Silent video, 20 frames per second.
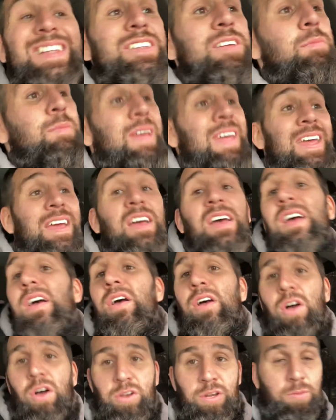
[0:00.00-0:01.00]
to me
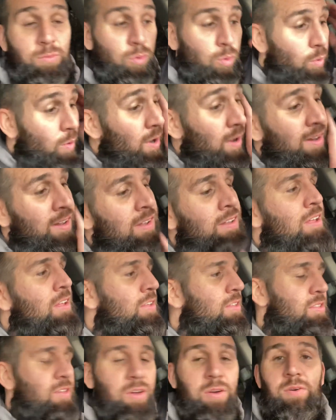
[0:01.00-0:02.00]
on number 1,
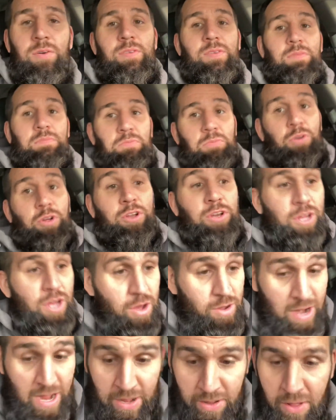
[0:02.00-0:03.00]
so we're good to go
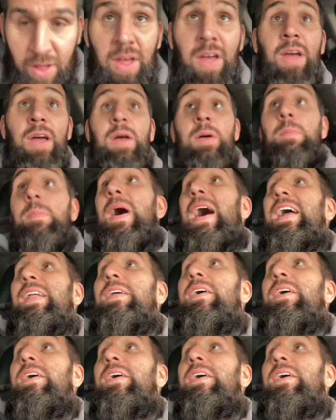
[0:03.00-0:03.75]
now. But,